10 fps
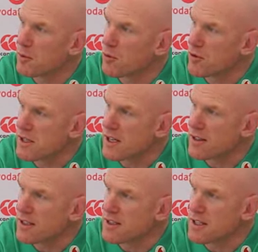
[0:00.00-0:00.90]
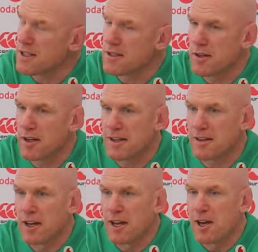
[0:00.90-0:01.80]
towards the end of the season,
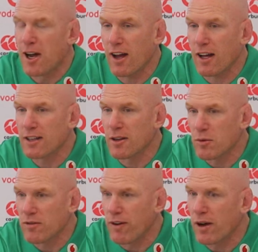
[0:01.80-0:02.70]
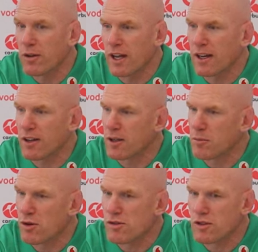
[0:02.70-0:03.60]
and I think we found that on the
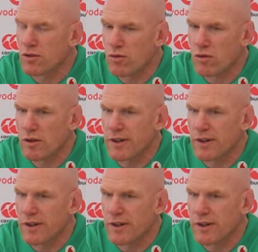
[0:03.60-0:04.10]
Emergent Tour.